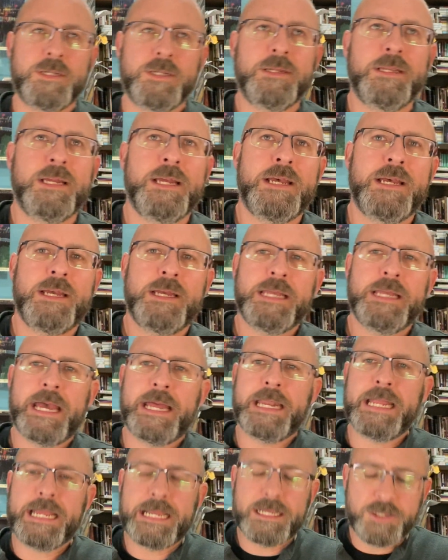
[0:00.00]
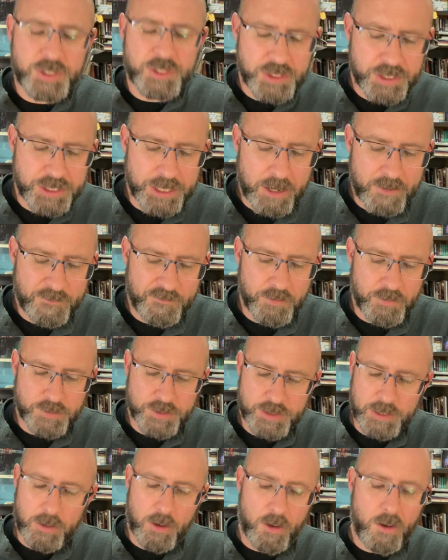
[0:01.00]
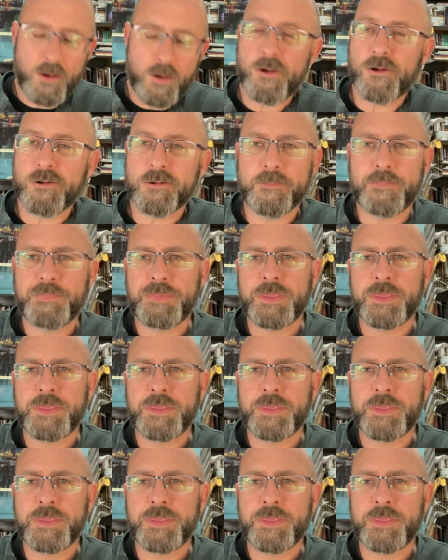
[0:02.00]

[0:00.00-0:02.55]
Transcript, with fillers: And yet he suffers long,